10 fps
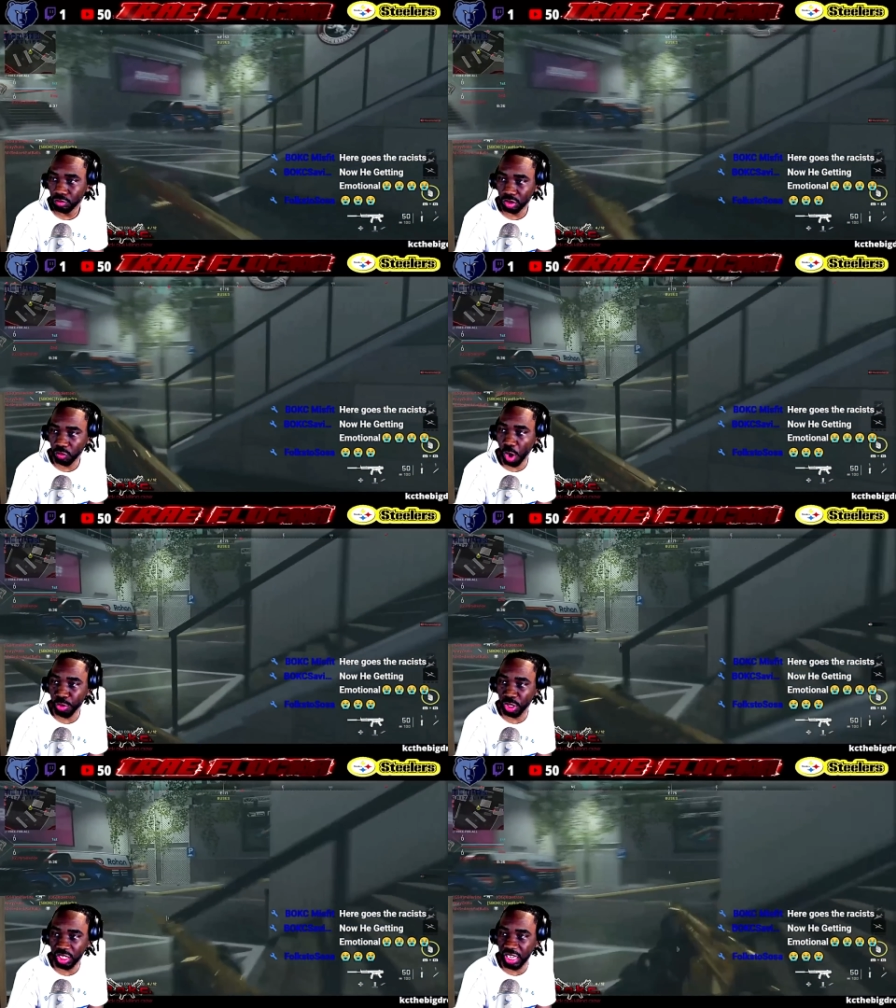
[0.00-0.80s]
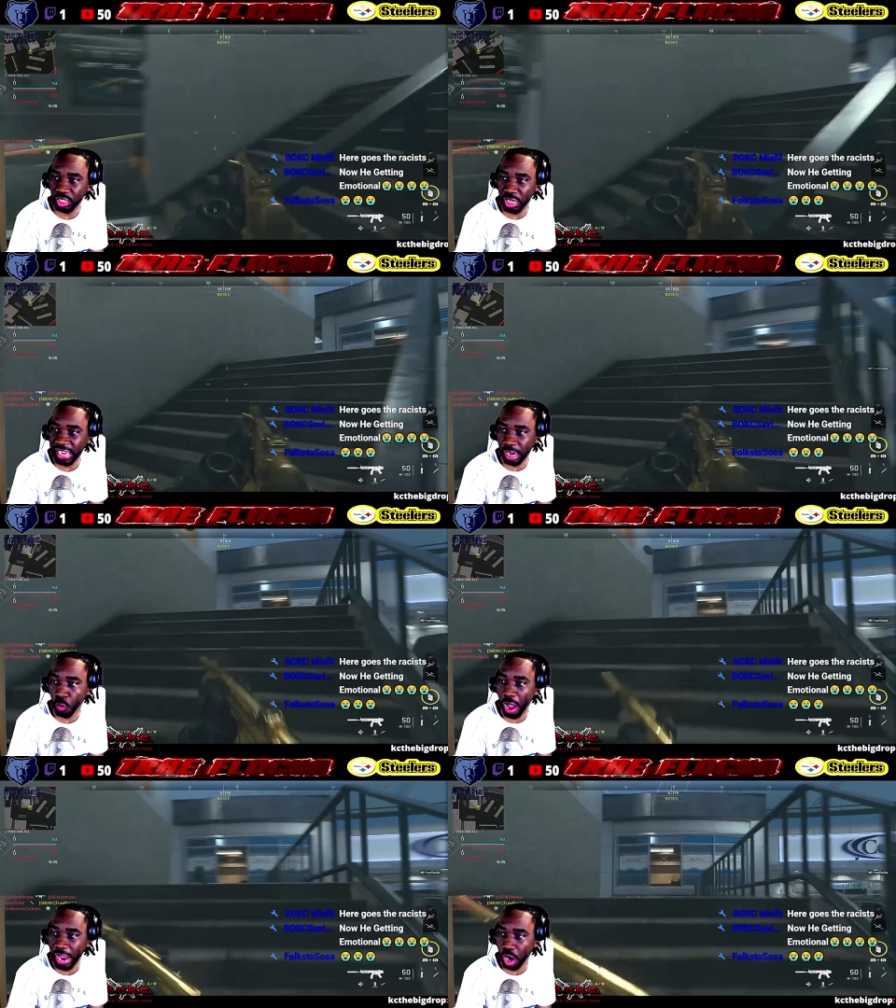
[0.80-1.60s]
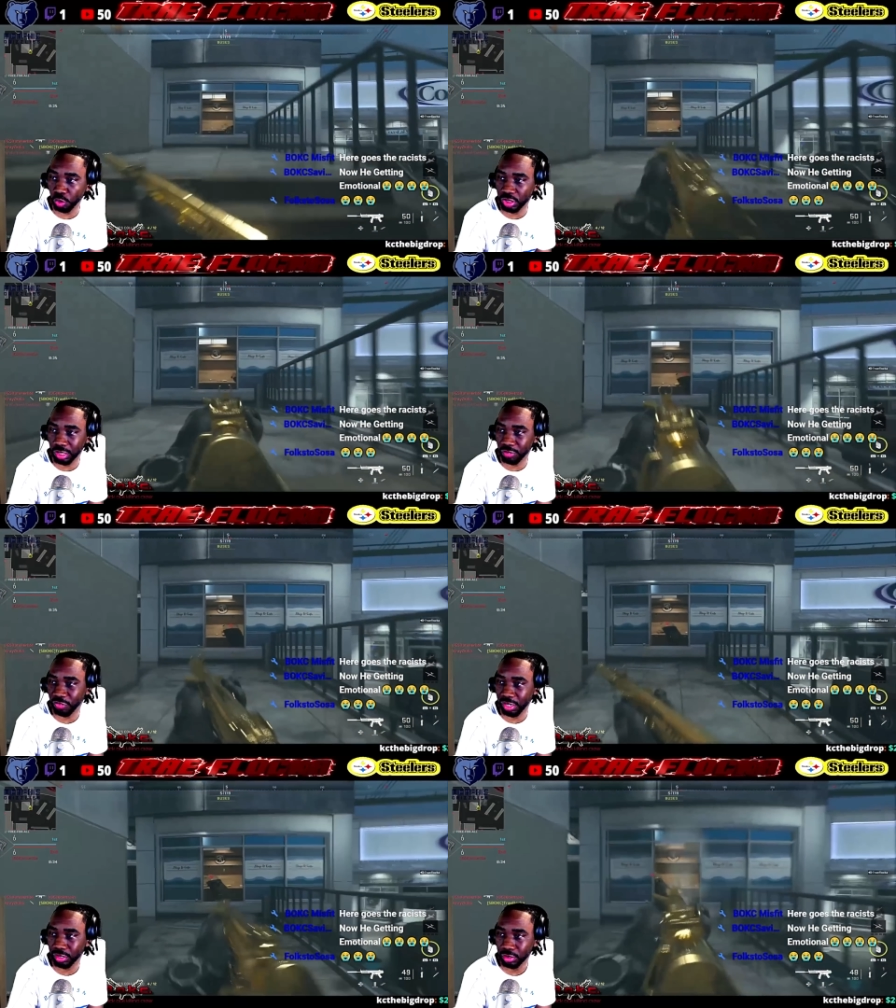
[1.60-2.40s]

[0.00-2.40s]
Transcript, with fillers: What's wrong? You, can, you, you ain't got no white hoes to look for?